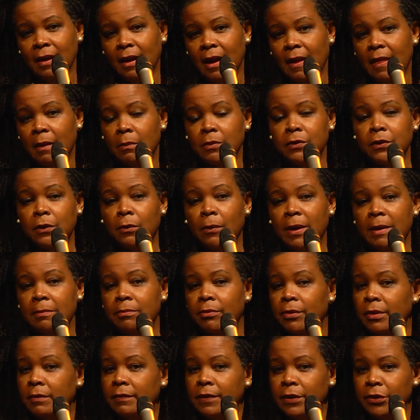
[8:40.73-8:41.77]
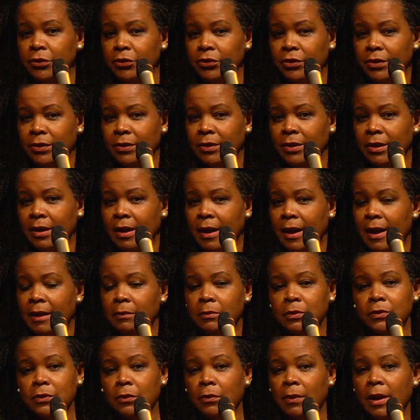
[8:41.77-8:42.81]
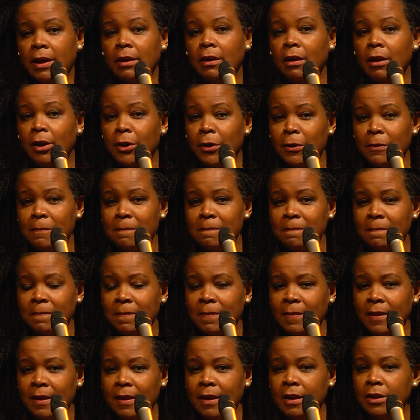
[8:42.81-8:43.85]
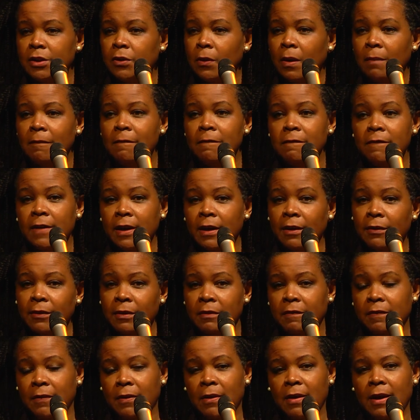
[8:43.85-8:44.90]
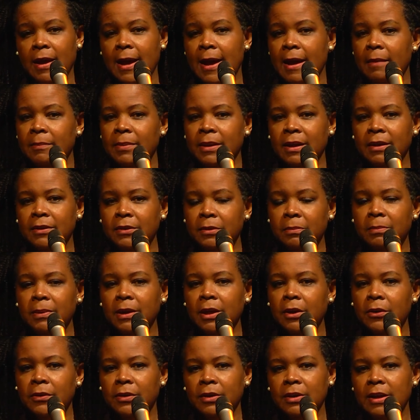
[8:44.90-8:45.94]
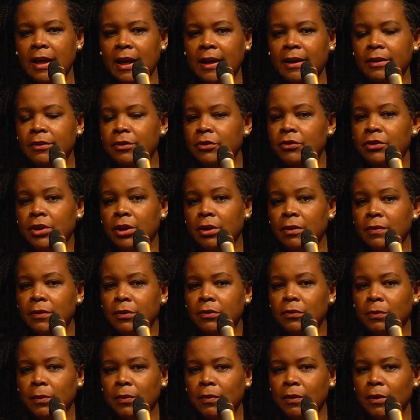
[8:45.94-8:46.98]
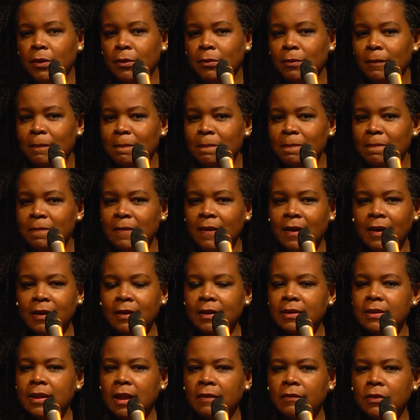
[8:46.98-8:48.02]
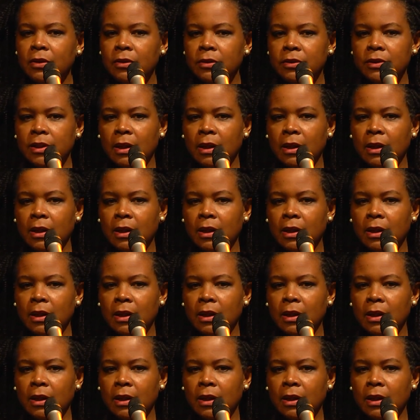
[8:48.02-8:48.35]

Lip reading: and that was a great privilege, and it was a great honor. And so I'm very, very happy to be here today and to share this with you. And let's have a good